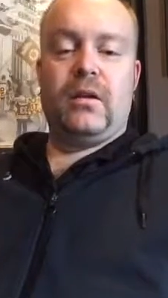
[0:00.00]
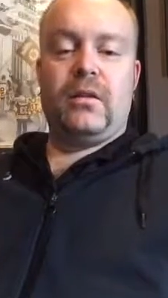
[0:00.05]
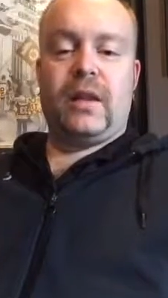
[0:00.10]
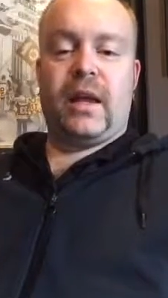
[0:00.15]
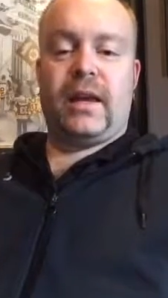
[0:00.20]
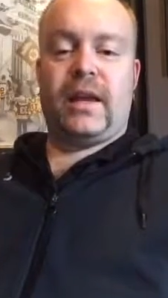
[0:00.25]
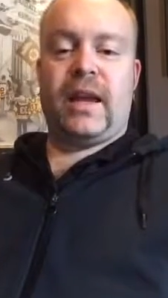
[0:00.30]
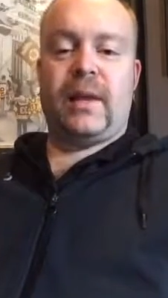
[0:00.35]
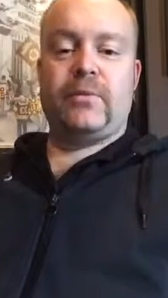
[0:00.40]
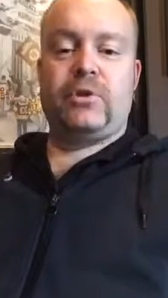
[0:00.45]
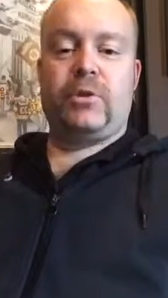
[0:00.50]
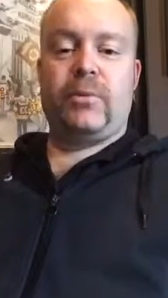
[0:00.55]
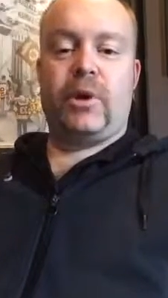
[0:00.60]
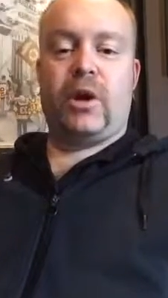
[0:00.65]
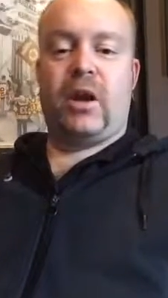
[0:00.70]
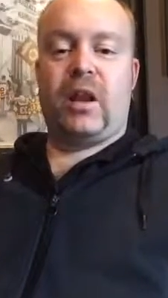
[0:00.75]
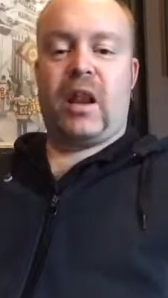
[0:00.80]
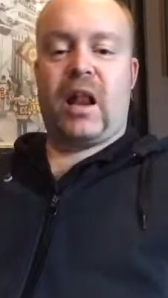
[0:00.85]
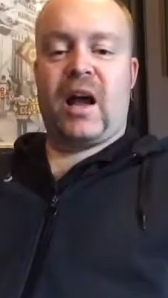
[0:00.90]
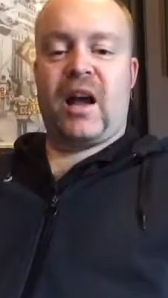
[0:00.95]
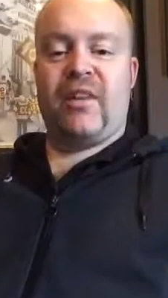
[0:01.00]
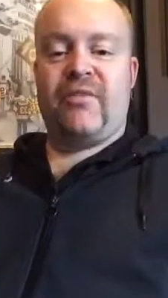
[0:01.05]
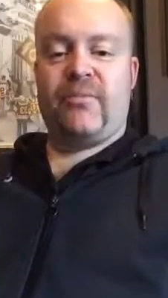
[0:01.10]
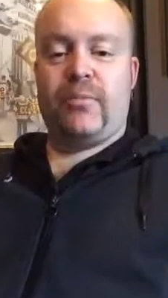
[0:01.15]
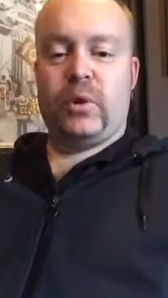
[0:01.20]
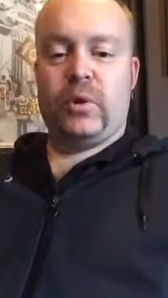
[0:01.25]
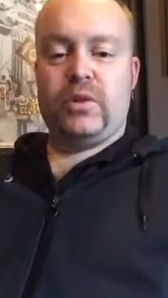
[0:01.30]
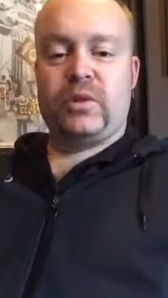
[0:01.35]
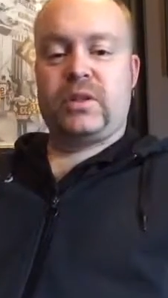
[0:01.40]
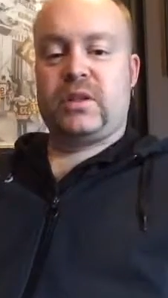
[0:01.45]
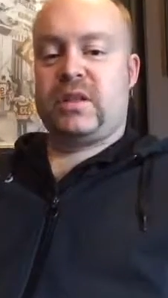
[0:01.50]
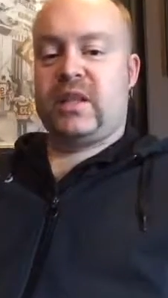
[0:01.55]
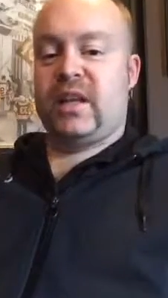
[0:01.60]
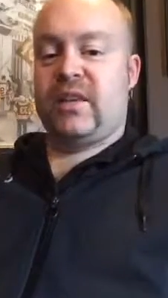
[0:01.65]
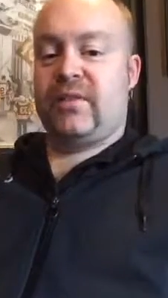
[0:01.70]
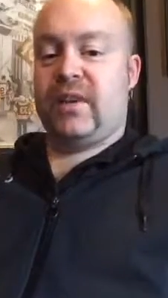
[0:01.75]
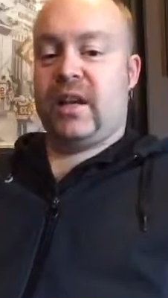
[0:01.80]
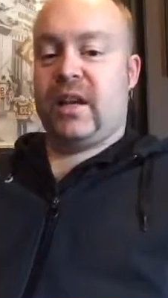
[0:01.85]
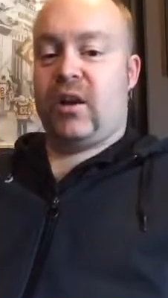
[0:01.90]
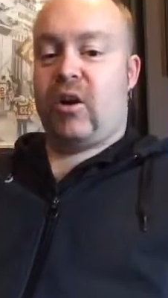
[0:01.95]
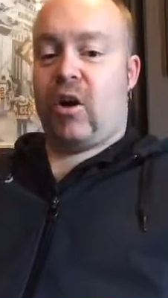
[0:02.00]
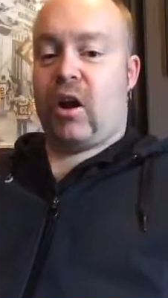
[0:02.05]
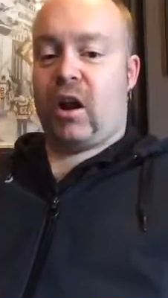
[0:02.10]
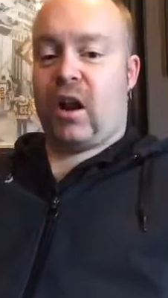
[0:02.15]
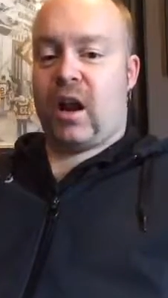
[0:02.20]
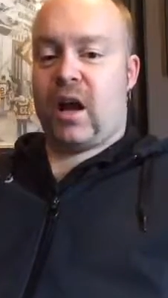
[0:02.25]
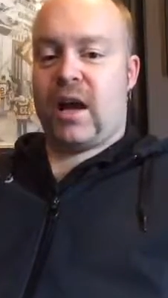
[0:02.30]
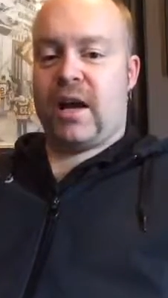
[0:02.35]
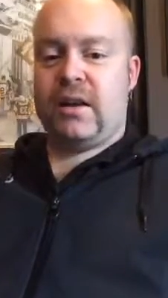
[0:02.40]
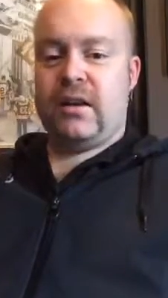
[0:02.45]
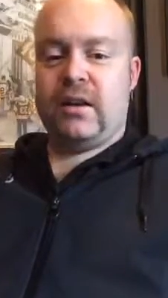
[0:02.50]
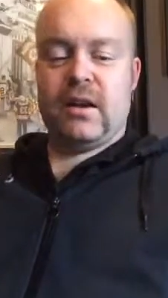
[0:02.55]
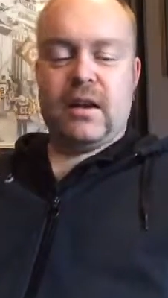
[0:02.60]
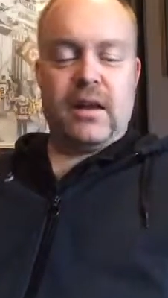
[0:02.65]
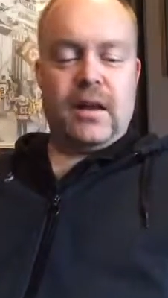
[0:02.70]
That game should be on live Moose TV online.